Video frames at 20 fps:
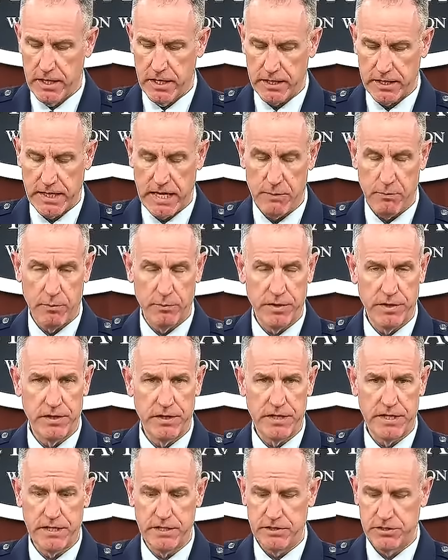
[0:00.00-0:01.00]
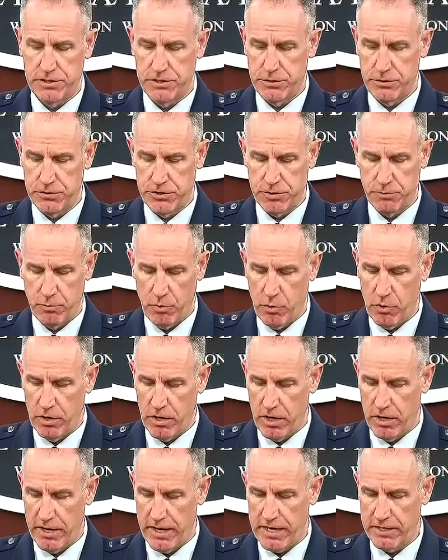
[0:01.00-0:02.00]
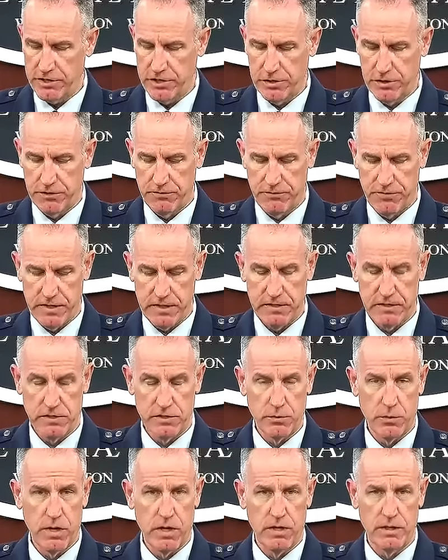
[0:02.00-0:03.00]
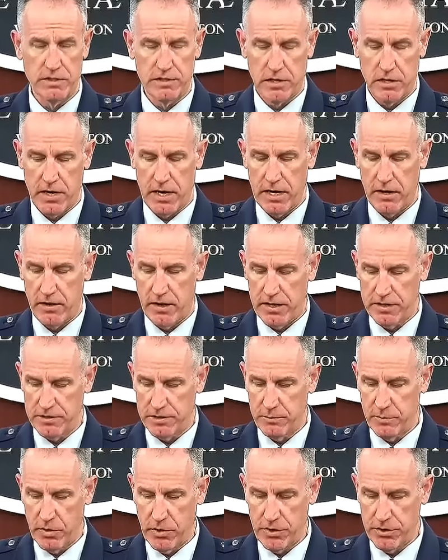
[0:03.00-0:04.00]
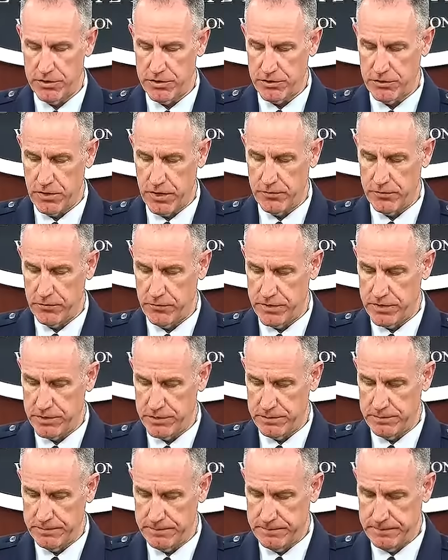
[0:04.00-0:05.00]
capabilities to support our national defense as well as our allies and partners throughout the region.